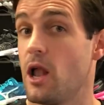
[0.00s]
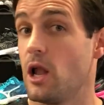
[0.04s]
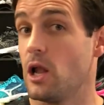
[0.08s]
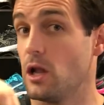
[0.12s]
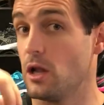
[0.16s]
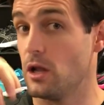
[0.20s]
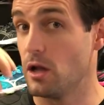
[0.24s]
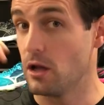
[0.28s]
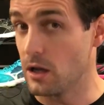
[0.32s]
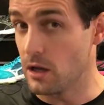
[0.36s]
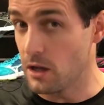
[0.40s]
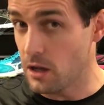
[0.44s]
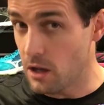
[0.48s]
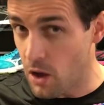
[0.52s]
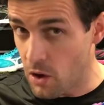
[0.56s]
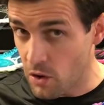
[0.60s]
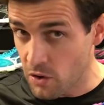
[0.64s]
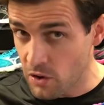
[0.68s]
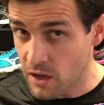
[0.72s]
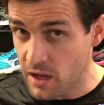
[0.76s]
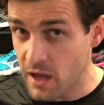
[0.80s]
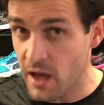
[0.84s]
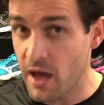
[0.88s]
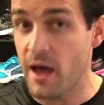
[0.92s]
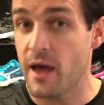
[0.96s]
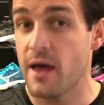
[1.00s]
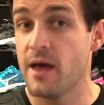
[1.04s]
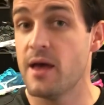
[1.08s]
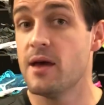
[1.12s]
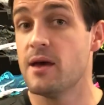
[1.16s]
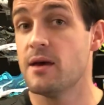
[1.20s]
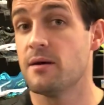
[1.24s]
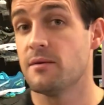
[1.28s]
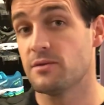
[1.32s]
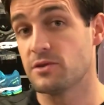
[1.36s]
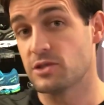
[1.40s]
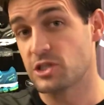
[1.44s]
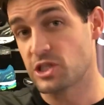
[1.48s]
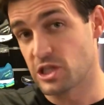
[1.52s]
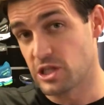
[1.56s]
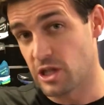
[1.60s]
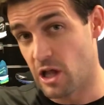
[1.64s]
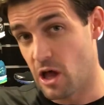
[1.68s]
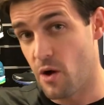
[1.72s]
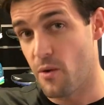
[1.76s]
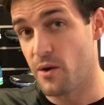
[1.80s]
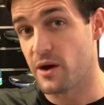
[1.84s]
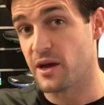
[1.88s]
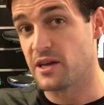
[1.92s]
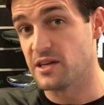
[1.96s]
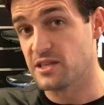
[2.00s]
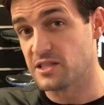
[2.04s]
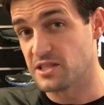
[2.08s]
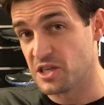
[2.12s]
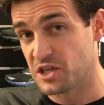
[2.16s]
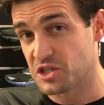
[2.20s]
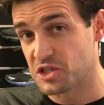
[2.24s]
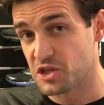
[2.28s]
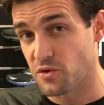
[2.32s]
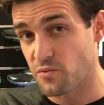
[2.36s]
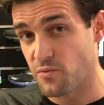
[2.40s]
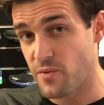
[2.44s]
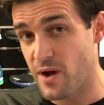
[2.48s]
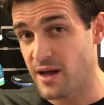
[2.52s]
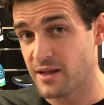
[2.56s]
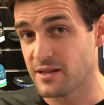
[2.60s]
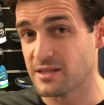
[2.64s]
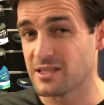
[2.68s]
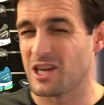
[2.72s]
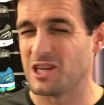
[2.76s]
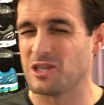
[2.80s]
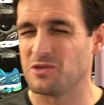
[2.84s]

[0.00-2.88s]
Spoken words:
longer, slower, consistent runs.